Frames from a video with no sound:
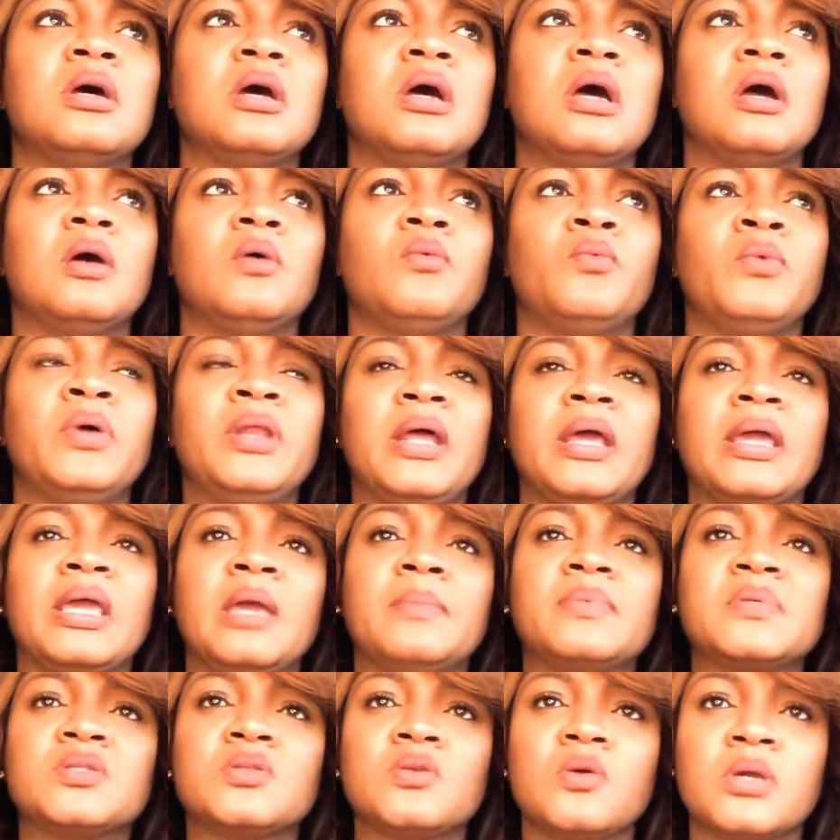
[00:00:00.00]
when I
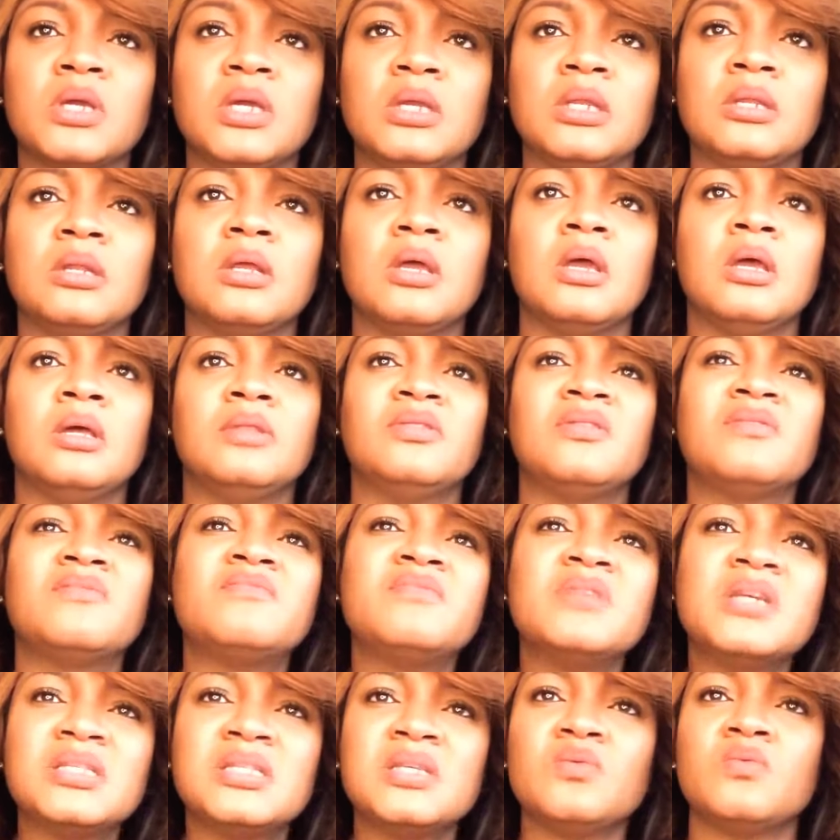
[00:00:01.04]
kept talking, the
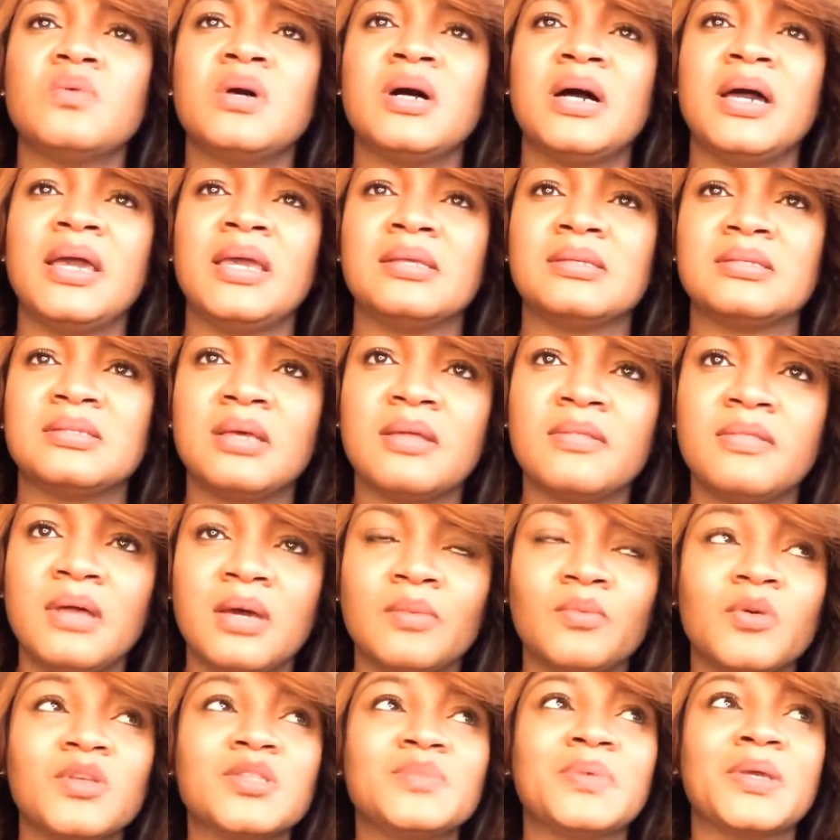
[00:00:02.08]
reason why I said that
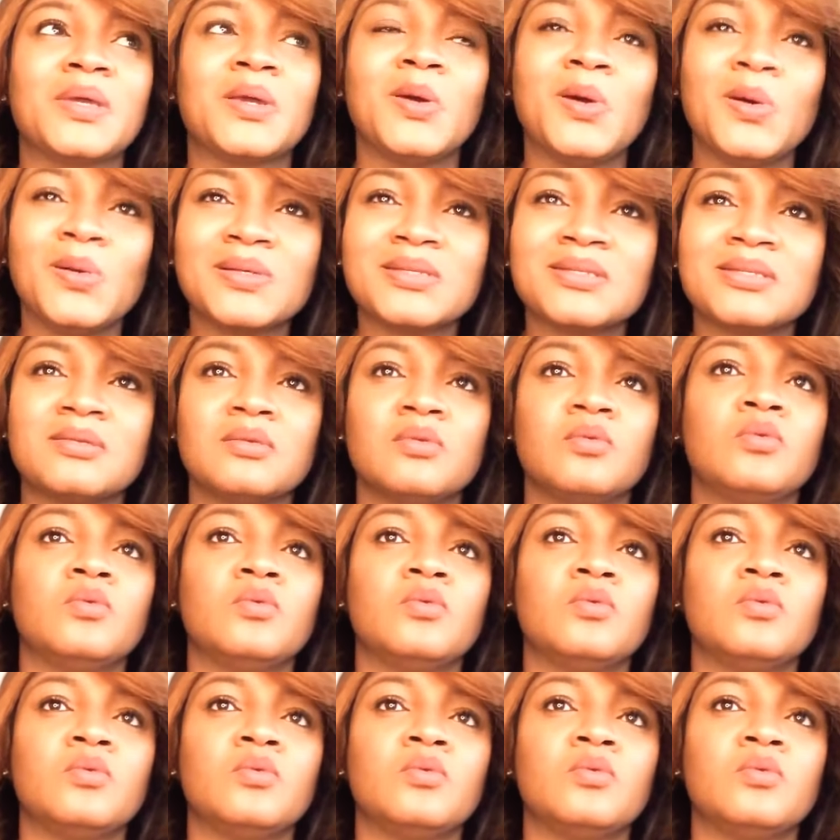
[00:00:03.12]
was because